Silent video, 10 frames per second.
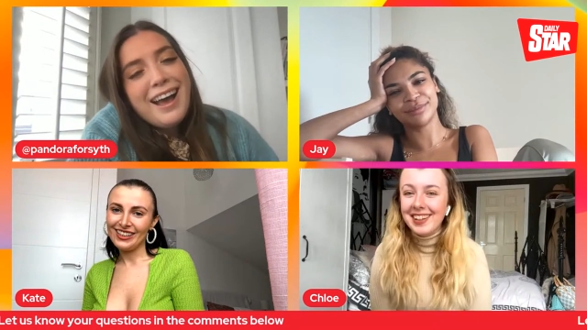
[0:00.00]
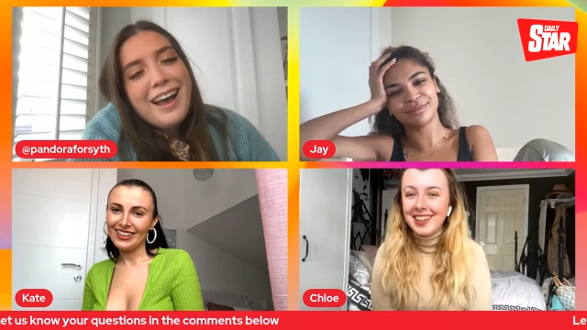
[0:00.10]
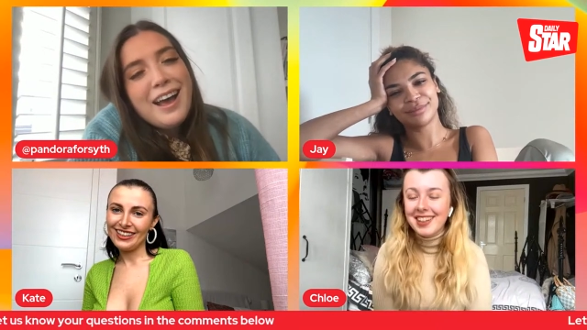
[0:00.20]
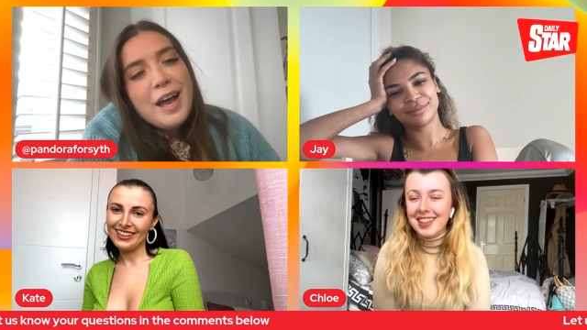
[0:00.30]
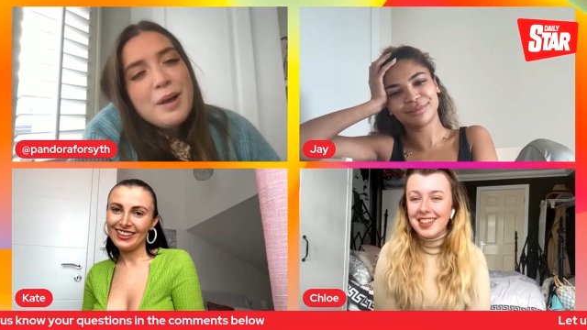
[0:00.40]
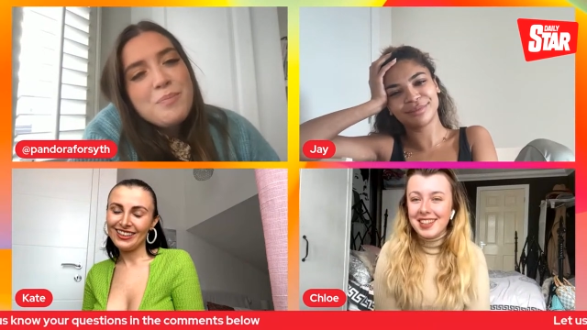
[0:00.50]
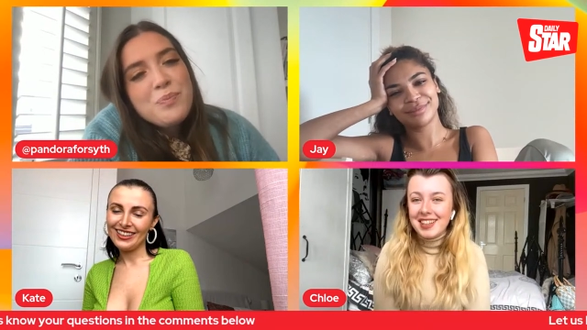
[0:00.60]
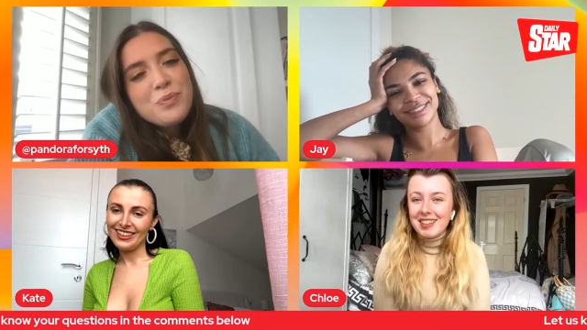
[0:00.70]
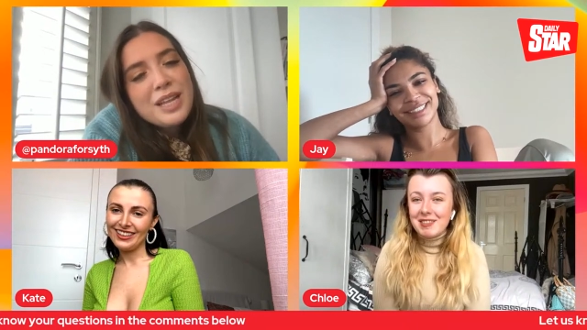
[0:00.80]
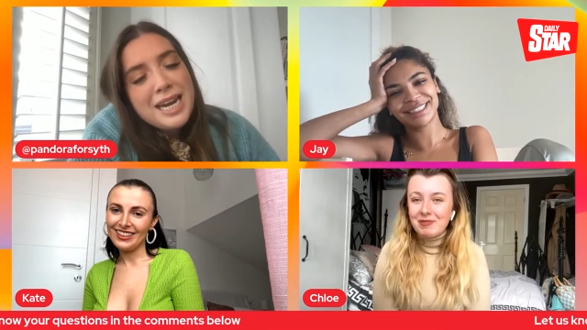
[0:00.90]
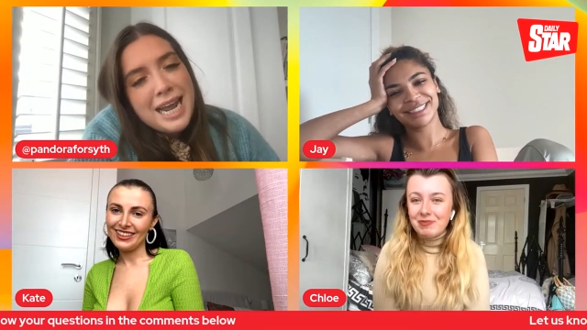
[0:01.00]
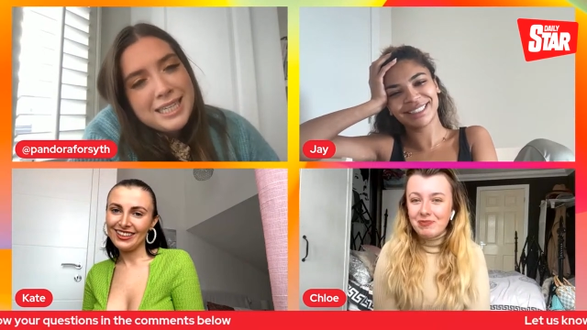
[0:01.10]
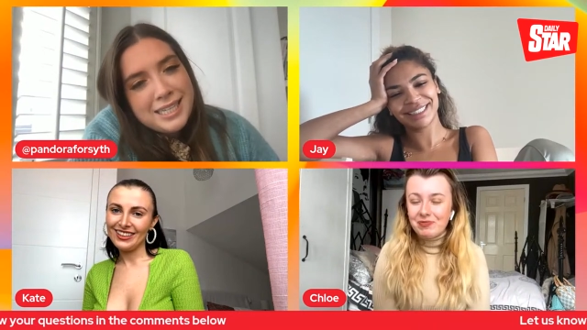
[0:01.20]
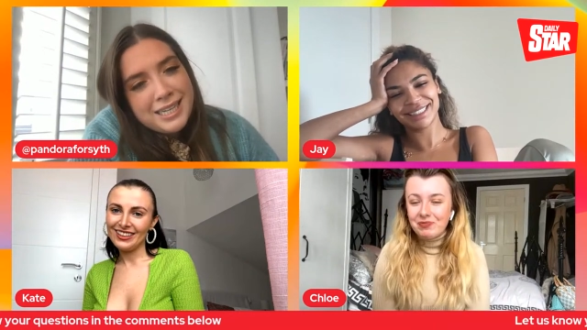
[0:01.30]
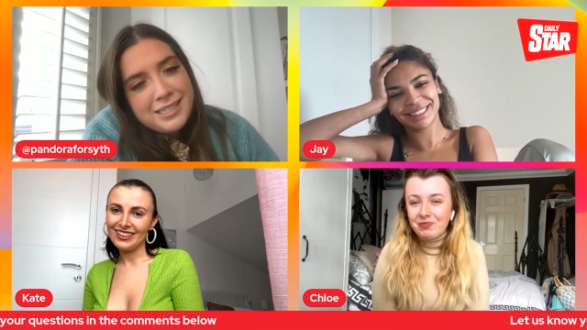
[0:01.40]
Speaker 1: um,
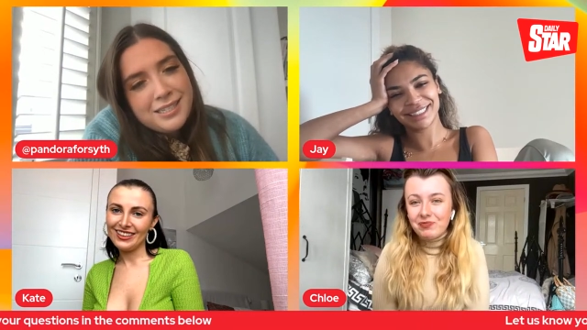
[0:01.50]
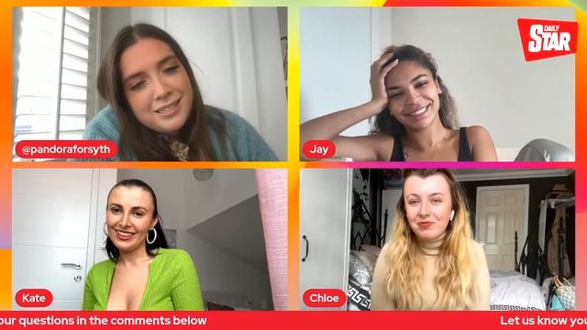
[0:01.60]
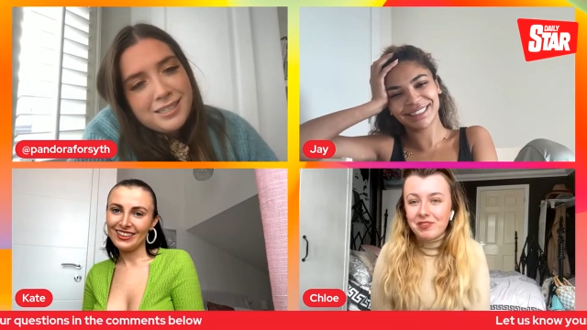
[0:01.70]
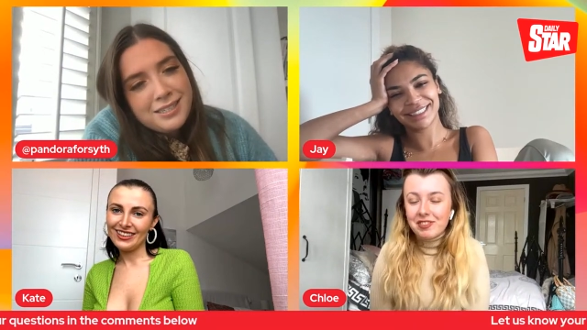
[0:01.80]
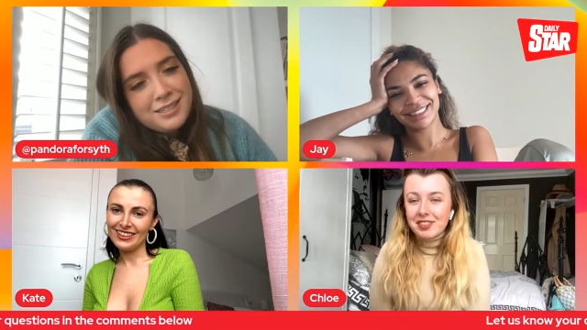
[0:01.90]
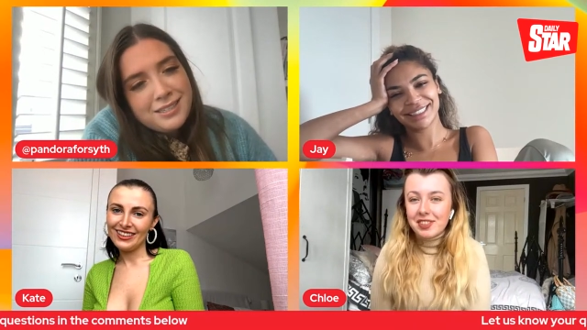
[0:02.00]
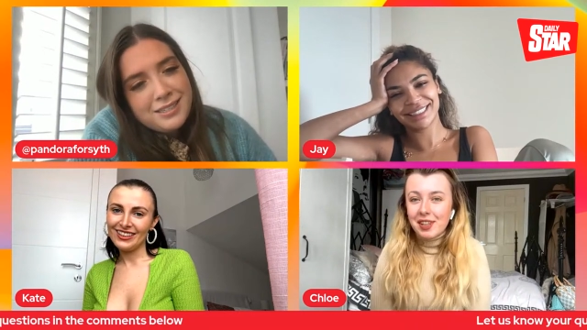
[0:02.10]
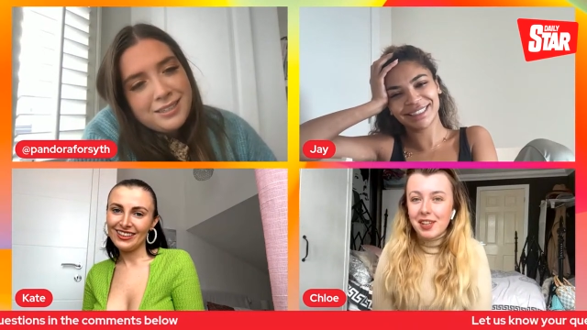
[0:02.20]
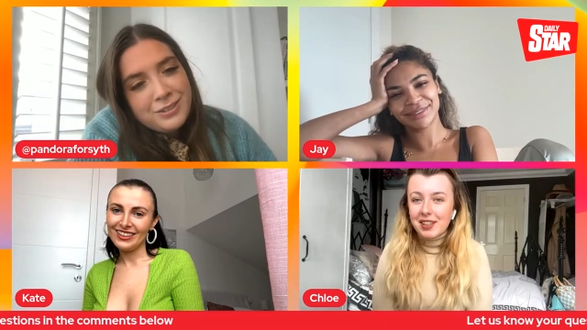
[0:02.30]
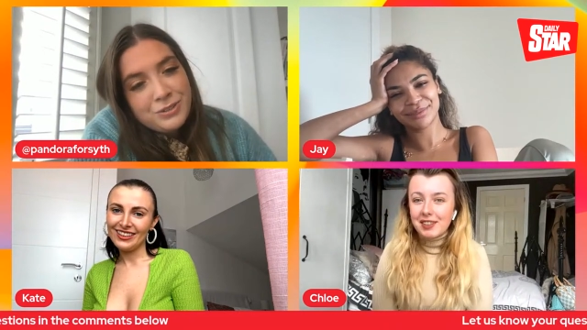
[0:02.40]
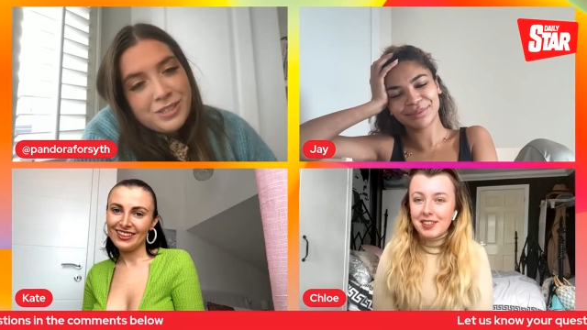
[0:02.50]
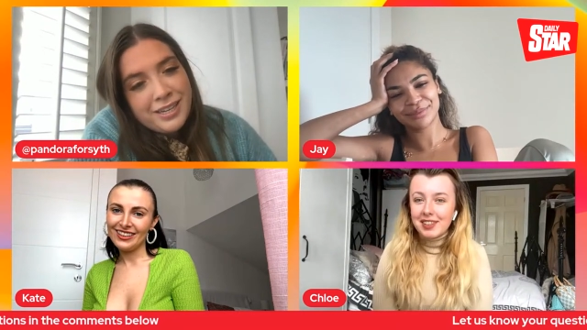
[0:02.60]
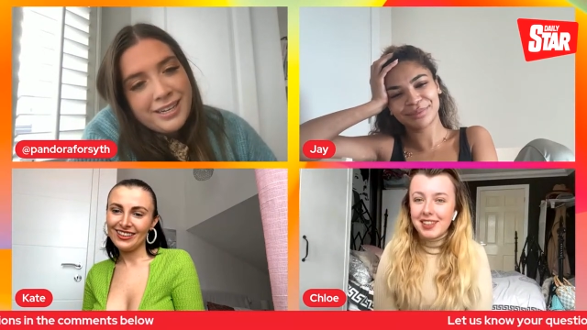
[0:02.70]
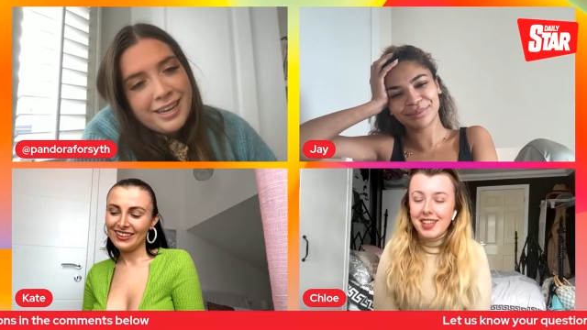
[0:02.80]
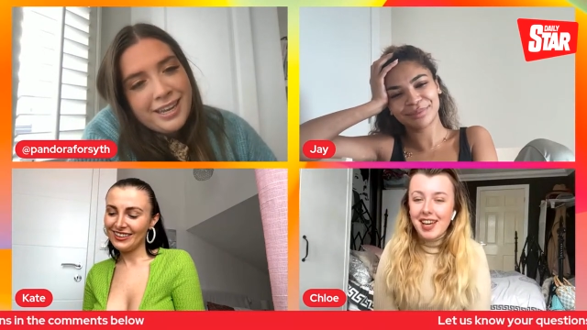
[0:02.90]
lettuce, your
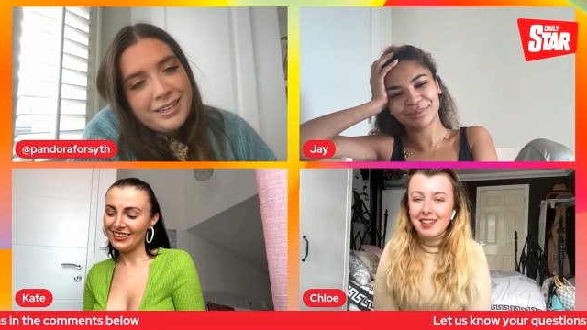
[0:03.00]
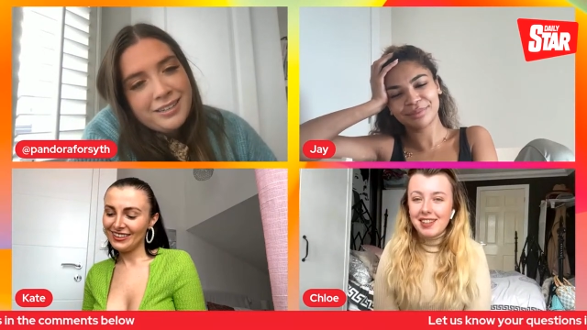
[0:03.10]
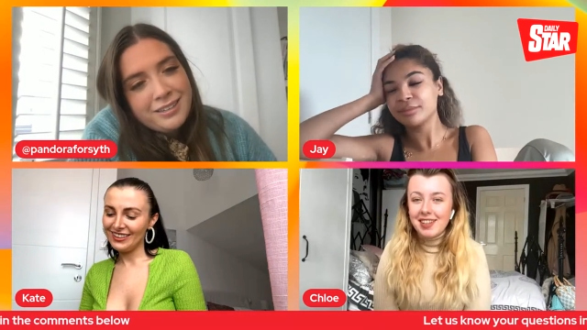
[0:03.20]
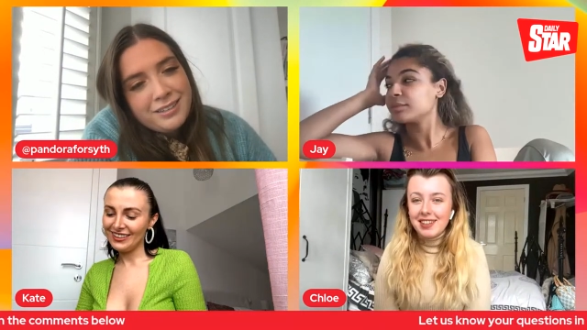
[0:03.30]
turn again.